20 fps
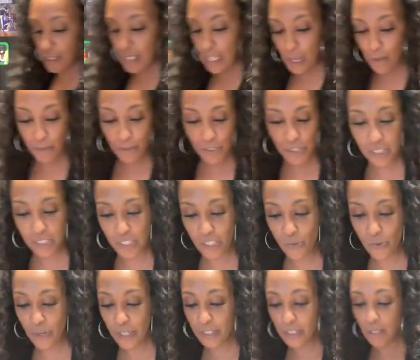Now we're just
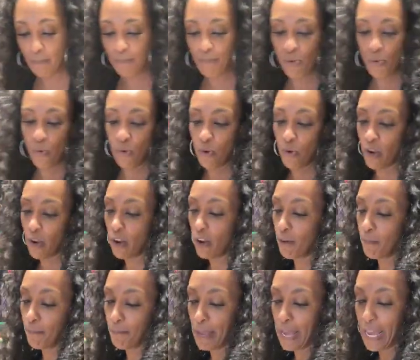going to pour
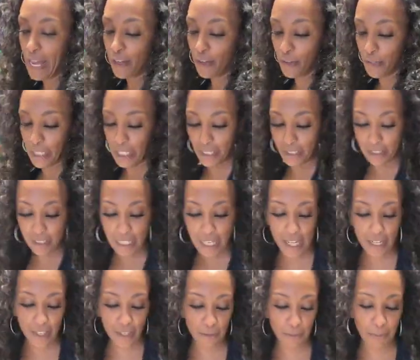our batter
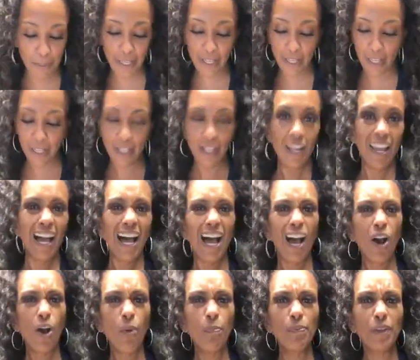inside of the pan.
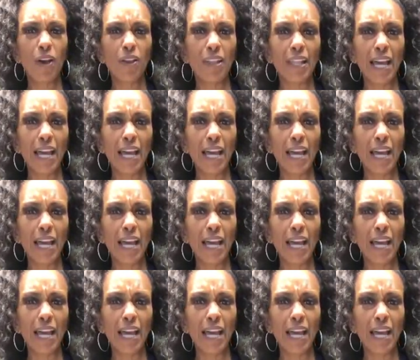I hope y'all